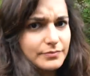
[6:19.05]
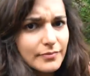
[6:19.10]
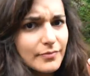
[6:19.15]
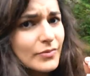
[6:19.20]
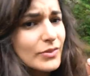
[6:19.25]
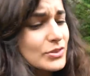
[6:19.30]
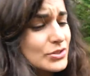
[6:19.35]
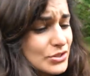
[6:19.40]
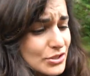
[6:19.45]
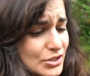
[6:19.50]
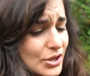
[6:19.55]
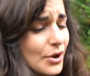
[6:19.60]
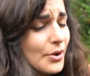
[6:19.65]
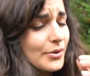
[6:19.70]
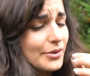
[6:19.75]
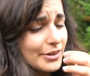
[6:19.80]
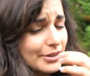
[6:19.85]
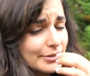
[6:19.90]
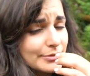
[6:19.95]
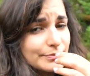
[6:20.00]
So
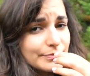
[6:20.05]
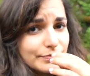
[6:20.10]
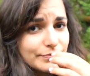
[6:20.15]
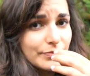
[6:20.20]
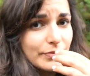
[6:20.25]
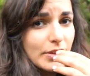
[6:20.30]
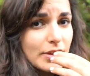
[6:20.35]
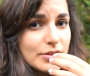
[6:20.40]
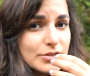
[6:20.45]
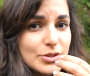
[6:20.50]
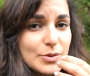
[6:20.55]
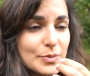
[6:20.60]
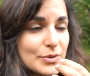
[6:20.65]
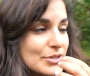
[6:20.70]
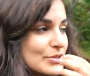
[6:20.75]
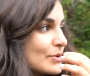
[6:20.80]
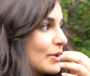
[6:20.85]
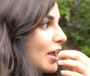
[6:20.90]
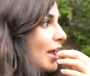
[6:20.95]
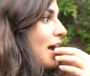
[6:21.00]
good.
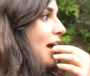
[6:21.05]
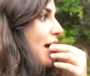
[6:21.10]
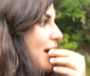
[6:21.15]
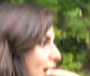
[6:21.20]
Super sweet.